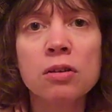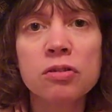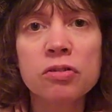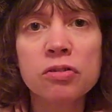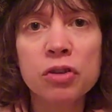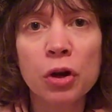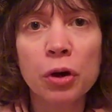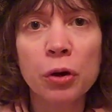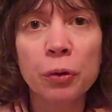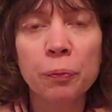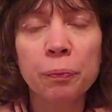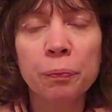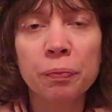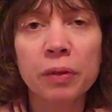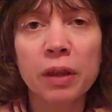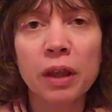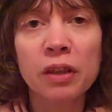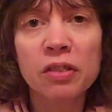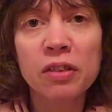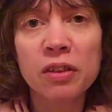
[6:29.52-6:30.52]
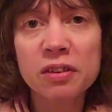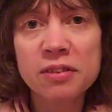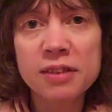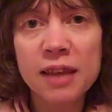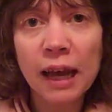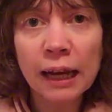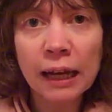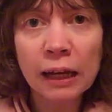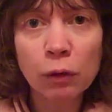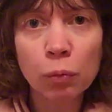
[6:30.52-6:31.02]
So the
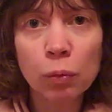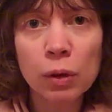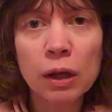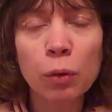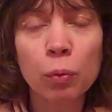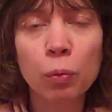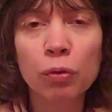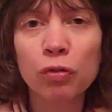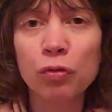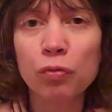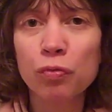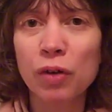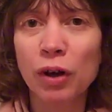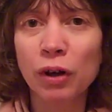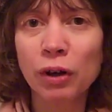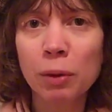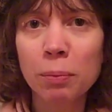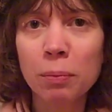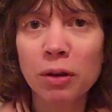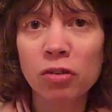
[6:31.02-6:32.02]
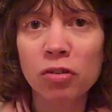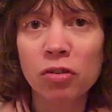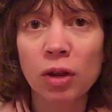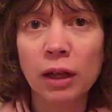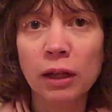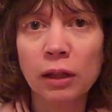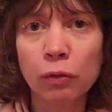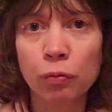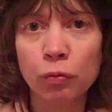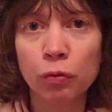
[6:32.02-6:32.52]
second week was very much
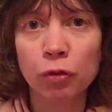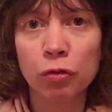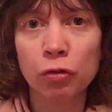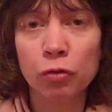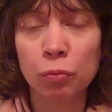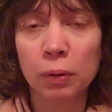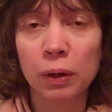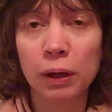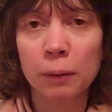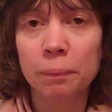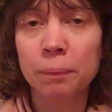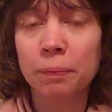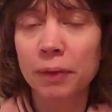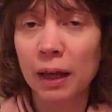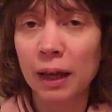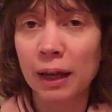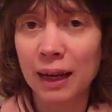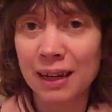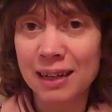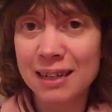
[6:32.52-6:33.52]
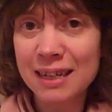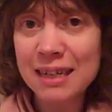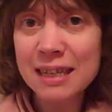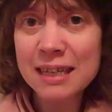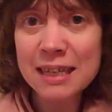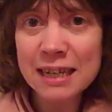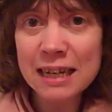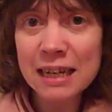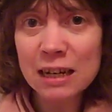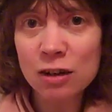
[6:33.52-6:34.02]
like the first week. And I did
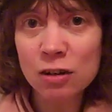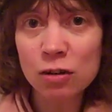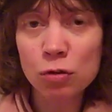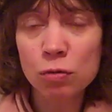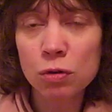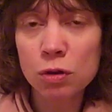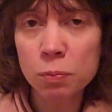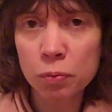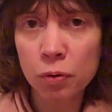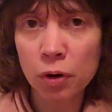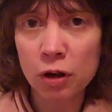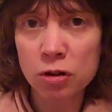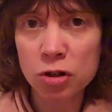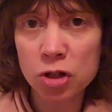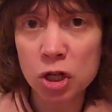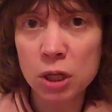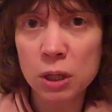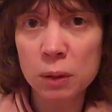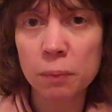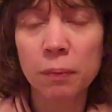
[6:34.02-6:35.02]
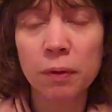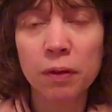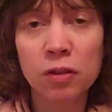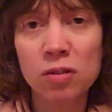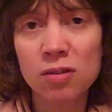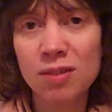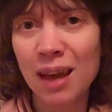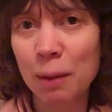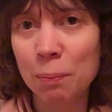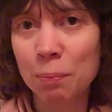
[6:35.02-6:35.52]
sink into a depression. And
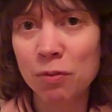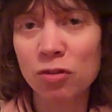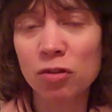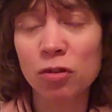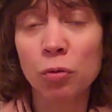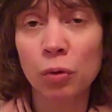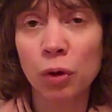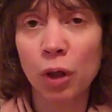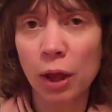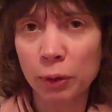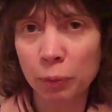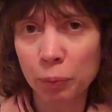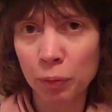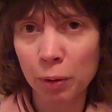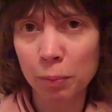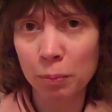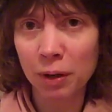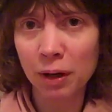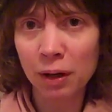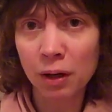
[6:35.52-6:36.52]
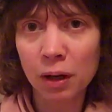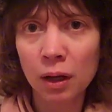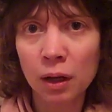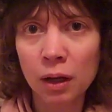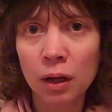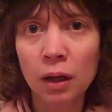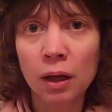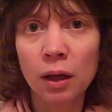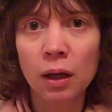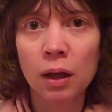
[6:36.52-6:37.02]
this happens to a lot of women.
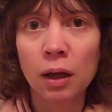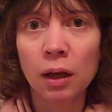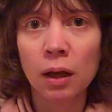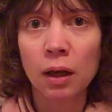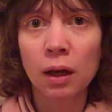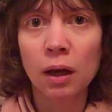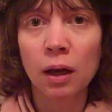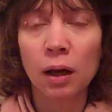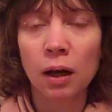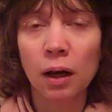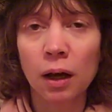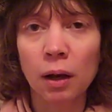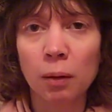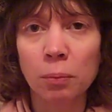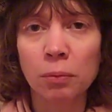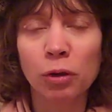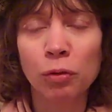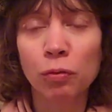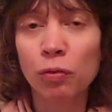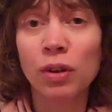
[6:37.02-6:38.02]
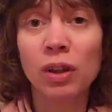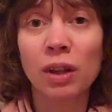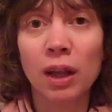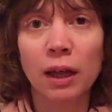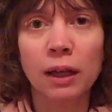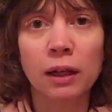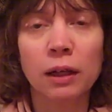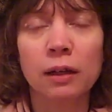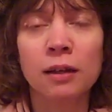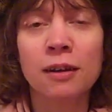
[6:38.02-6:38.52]
You feel
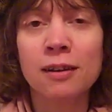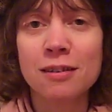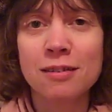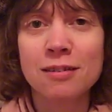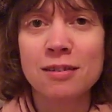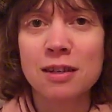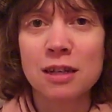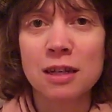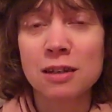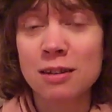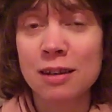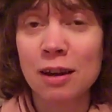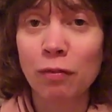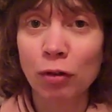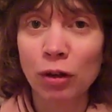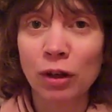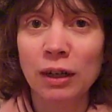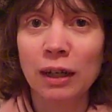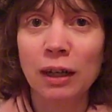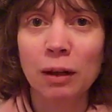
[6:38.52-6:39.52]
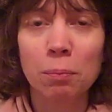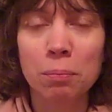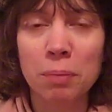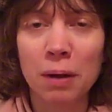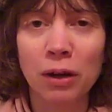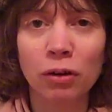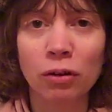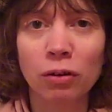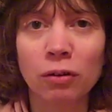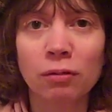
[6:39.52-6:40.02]
like it's never going to get
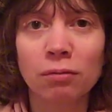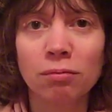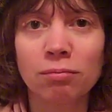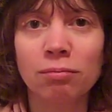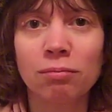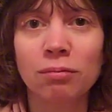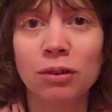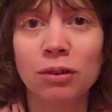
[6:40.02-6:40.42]
better.